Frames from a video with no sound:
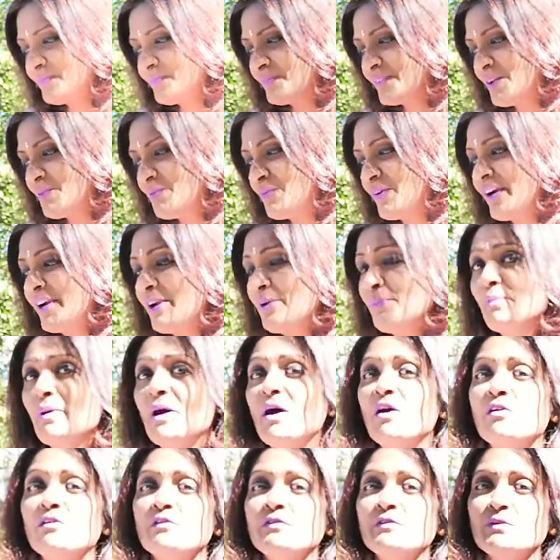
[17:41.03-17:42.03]
A very
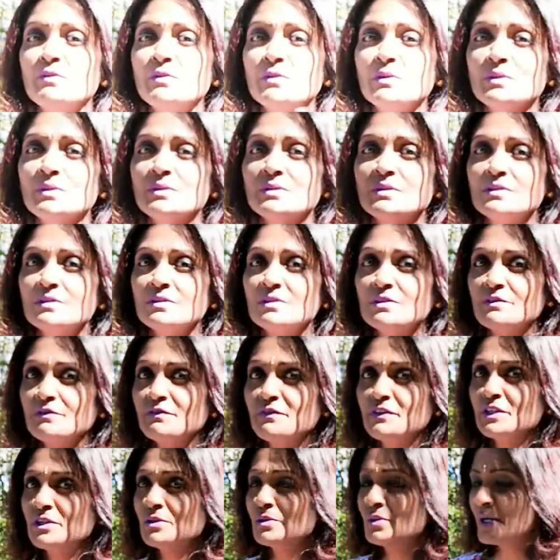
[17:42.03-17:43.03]
powerful
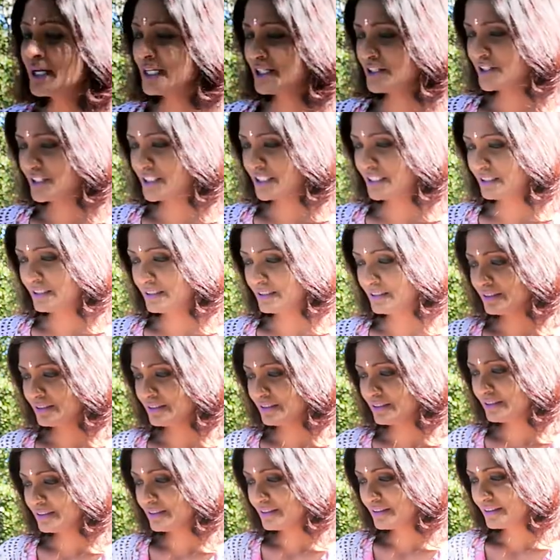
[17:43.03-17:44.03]
configuration.
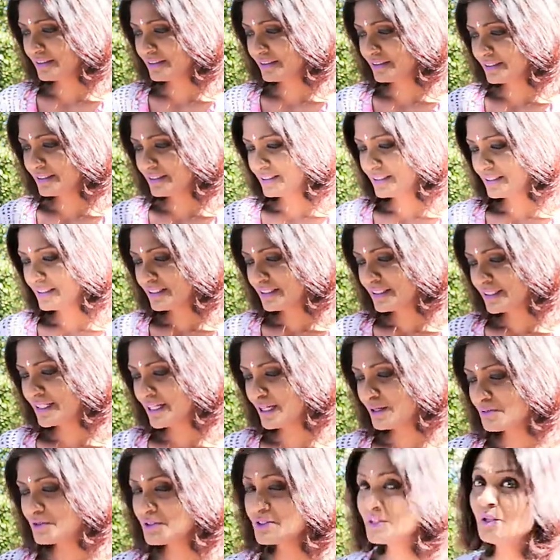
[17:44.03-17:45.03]

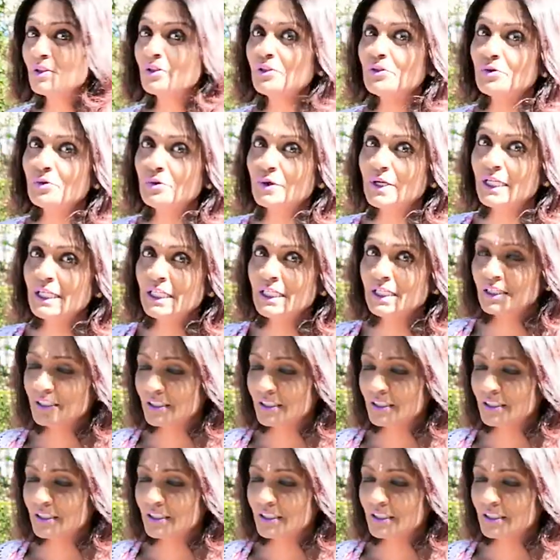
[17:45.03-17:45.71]
Comes in 3.